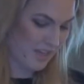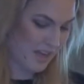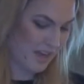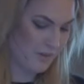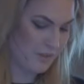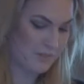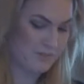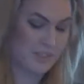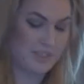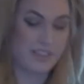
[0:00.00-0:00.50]
I
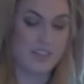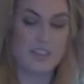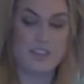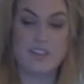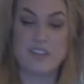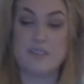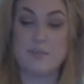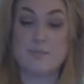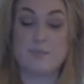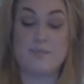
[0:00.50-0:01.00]
was
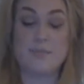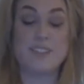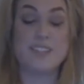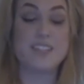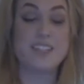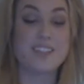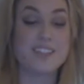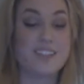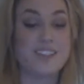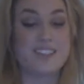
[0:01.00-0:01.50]
meticul
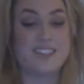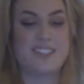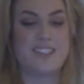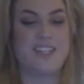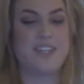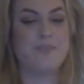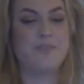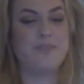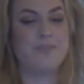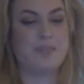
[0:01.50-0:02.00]

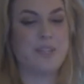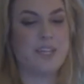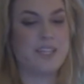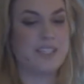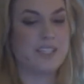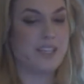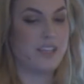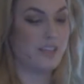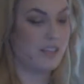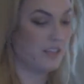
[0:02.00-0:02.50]
meticulously
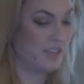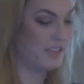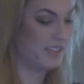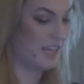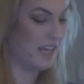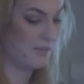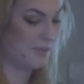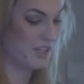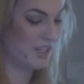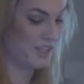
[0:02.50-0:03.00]
placing these
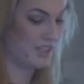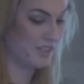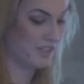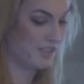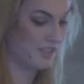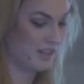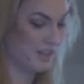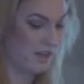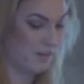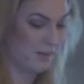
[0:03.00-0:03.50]

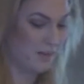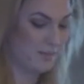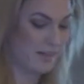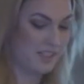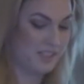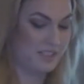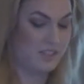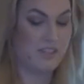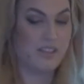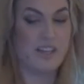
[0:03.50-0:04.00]
objects um, in my
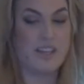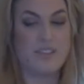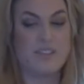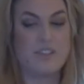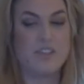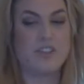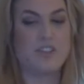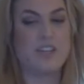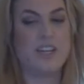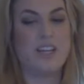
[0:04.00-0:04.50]
still life
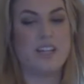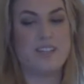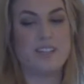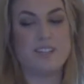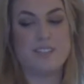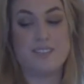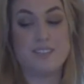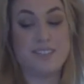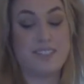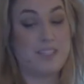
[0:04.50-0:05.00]
to create
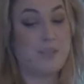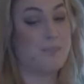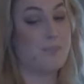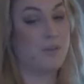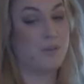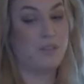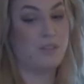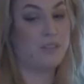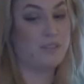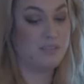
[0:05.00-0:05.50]
a
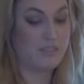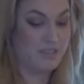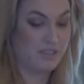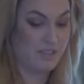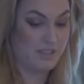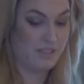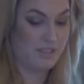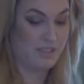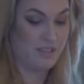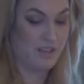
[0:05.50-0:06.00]
simple,
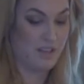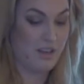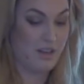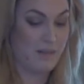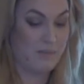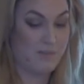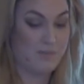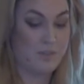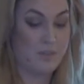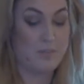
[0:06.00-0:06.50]

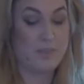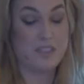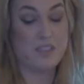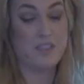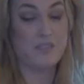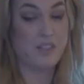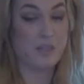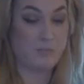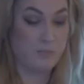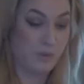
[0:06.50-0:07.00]
um,
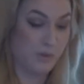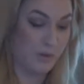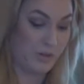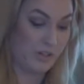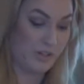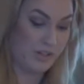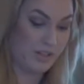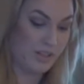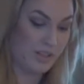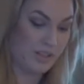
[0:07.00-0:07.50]
specific mood.
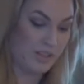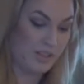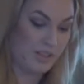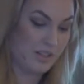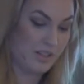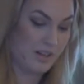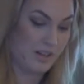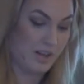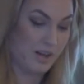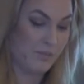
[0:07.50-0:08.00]

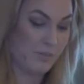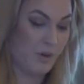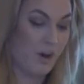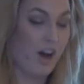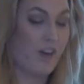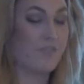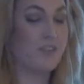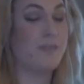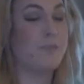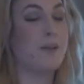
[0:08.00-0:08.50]
Um,
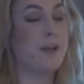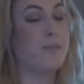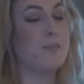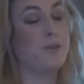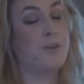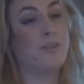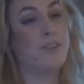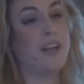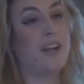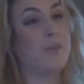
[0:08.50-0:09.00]
often my
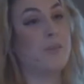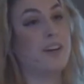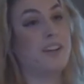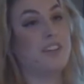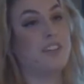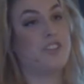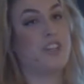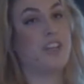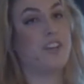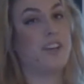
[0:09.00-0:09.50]
mood that I
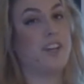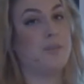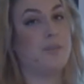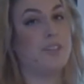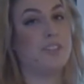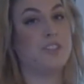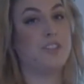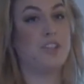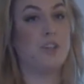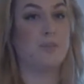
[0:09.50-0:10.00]
wanted to generate
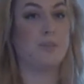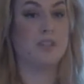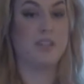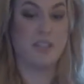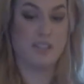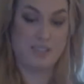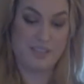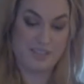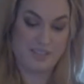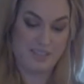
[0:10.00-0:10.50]
was
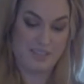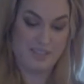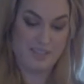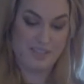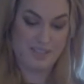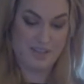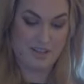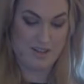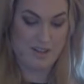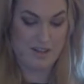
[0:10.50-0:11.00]
humorous,
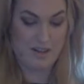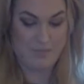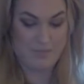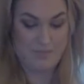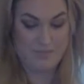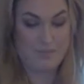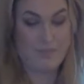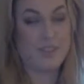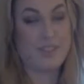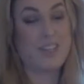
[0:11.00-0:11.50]
um,
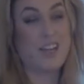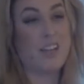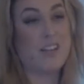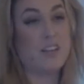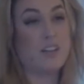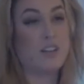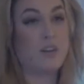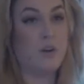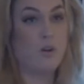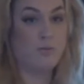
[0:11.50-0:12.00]

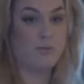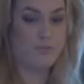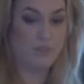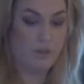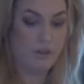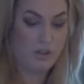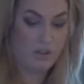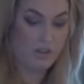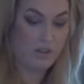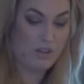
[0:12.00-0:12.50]
tender,
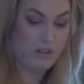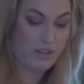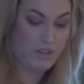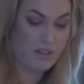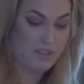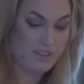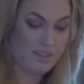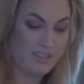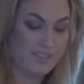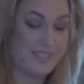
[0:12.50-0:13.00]
hopeful,
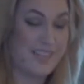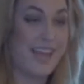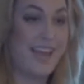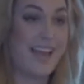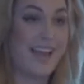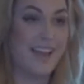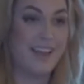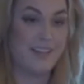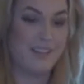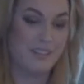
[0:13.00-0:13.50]

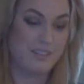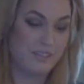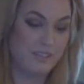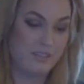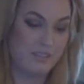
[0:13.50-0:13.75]
sad,